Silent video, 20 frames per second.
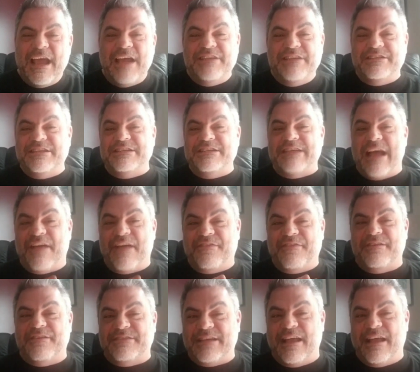And she's out
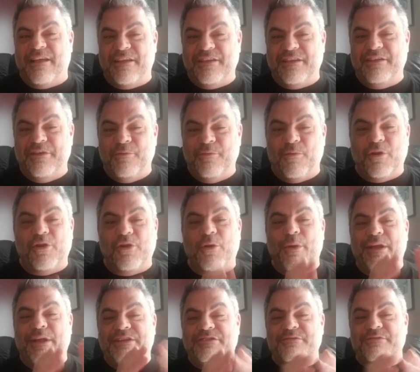there telling you we're
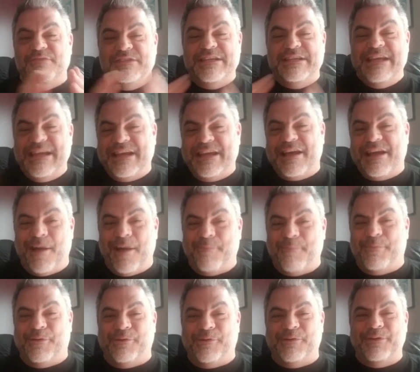going to
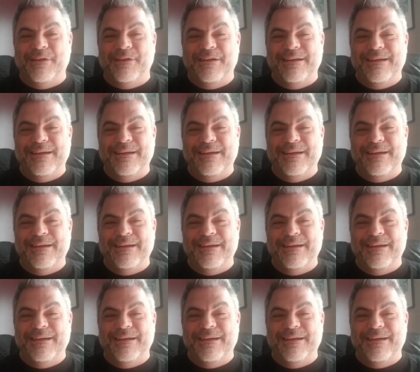decouple